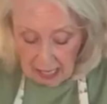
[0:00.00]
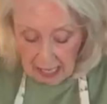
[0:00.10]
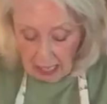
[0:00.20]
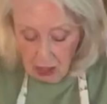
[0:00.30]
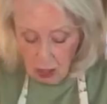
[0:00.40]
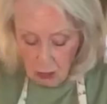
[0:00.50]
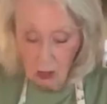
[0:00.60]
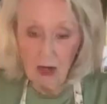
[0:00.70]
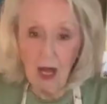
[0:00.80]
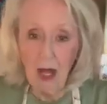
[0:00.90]
And you
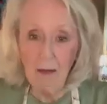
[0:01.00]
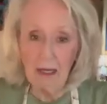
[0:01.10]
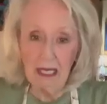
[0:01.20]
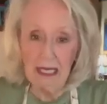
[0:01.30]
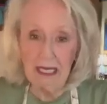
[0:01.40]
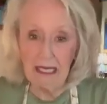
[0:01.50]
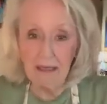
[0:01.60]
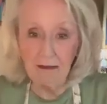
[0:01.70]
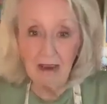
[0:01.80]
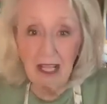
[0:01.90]
would not
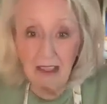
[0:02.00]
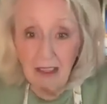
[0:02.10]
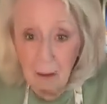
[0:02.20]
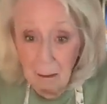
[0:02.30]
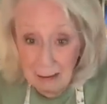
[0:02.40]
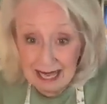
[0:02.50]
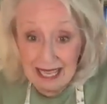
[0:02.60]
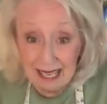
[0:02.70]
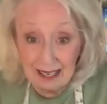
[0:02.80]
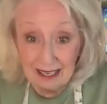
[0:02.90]
believe the
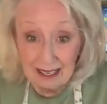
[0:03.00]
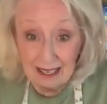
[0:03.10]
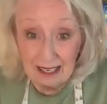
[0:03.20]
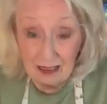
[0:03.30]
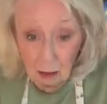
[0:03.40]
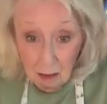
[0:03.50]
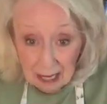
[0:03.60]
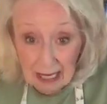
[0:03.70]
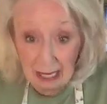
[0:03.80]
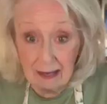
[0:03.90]
men
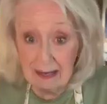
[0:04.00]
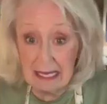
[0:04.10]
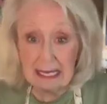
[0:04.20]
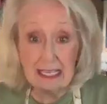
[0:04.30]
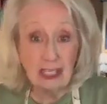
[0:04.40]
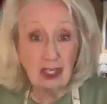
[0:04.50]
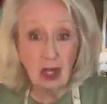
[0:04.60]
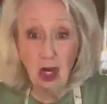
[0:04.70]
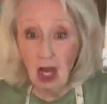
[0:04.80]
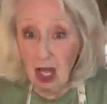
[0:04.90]
that just
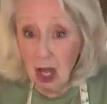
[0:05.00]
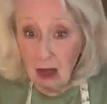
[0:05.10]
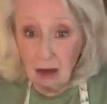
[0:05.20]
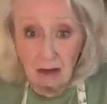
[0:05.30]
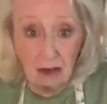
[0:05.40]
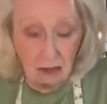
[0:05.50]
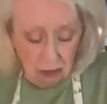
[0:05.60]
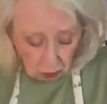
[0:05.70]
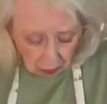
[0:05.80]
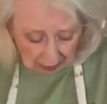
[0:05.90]
loved
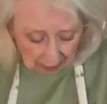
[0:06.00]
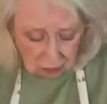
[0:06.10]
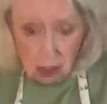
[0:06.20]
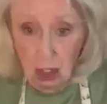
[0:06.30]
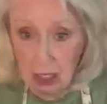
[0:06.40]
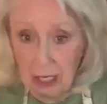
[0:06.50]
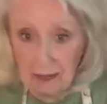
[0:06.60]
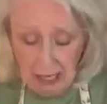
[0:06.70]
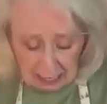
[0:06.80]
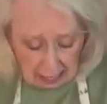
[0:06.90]
their wives cooking.
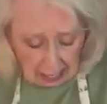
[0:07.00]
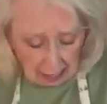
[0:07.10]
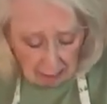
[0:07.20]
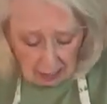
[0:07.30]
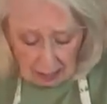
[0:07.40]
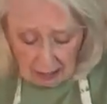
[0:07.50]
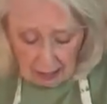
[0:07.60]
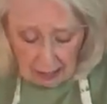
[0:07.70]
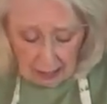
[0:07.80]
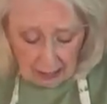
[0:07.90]

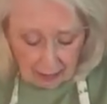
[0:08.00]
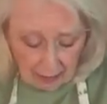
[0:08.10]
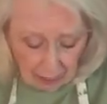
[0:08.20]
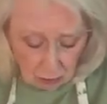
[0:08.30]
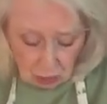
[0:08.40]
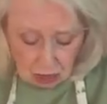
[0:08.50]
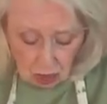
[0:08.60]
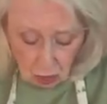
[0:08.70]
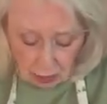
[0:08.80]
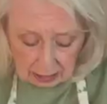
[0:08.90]
They were
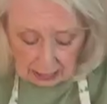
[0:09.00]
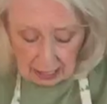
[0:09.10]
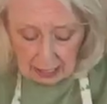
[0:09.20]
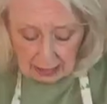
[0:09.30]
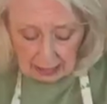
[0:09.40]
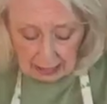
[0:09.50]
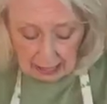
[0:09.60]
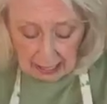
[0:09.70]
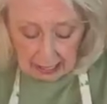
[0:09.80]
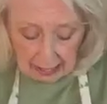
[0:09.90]
so excited.
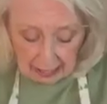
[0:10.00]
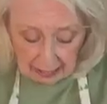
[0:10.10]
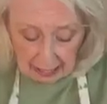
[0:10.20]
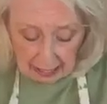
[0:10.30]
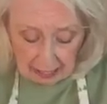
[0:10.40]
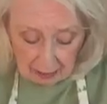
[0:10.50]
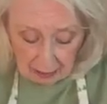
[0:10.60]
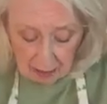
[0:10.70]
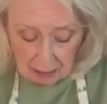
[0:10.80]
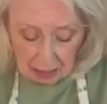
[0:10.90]
And I had
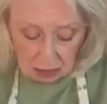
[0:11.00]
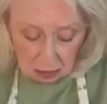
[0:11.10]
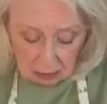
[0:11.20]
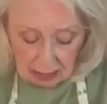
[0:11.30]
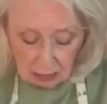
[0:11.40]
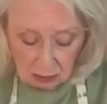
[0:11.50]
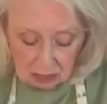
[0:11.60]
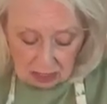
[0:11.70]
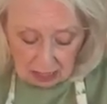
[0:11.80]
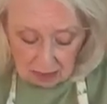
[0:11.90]
my picture made with
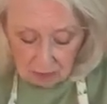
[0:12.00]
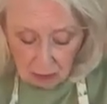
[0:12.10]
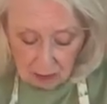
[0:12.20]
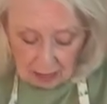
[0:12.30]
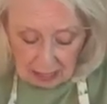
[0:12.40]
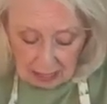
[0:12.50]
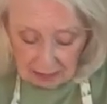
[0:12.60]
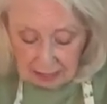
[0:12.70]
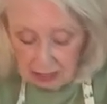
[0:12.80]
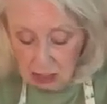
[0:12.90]
several men
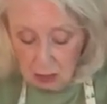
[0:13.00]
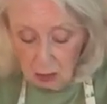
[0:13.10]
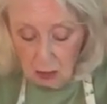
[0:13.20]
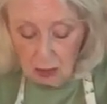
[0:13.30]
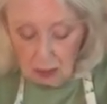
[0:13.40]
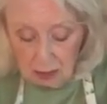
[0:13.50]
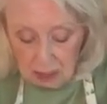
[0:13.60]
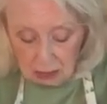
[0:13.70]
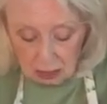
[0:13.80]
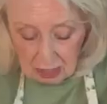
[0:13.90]
that just wanted a
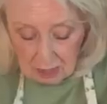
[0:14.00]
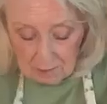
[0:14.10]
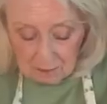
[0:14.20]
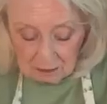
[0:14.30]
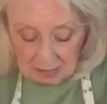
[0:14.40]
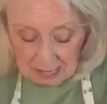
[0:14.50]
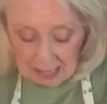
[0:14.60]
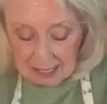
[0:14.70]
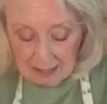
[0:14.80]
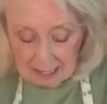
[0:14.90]
picture.
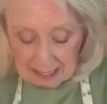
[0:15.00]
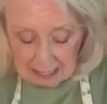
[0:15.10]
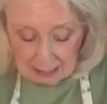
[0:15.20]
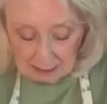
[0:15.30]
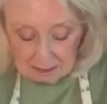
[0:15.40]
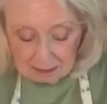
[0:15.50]
And they said,